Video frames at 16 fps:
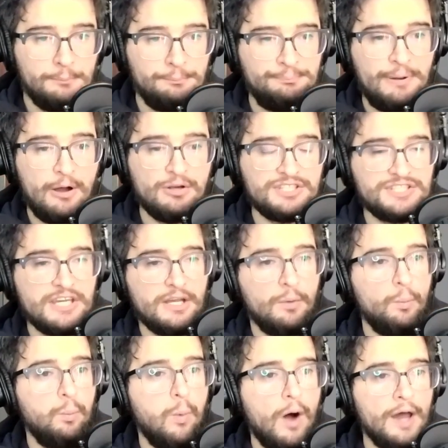posting
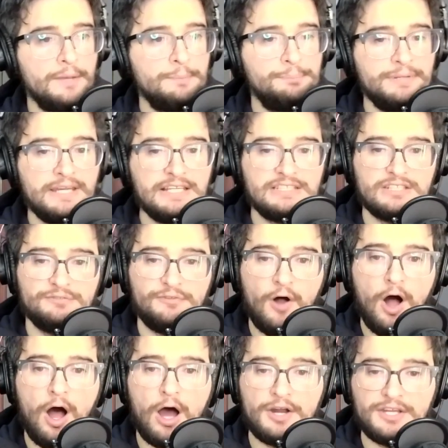one piece of
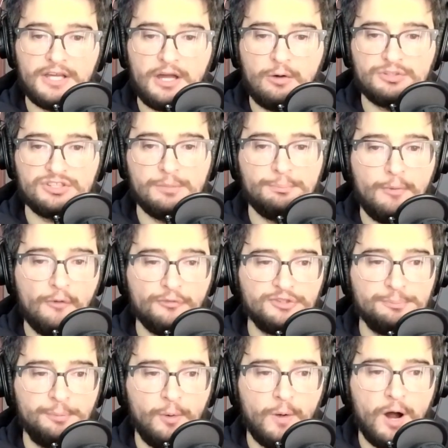audio to
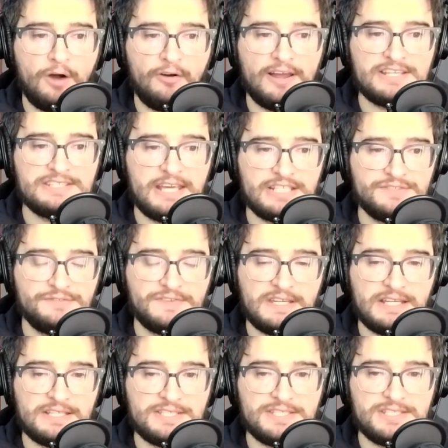multiple RSS
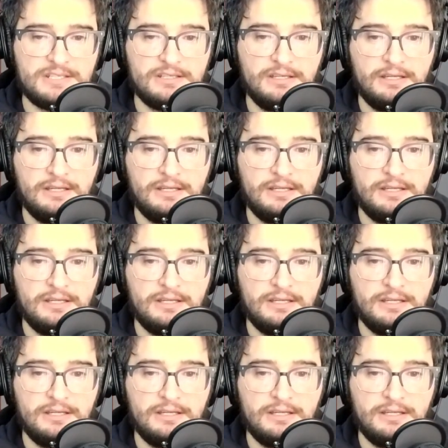feeds.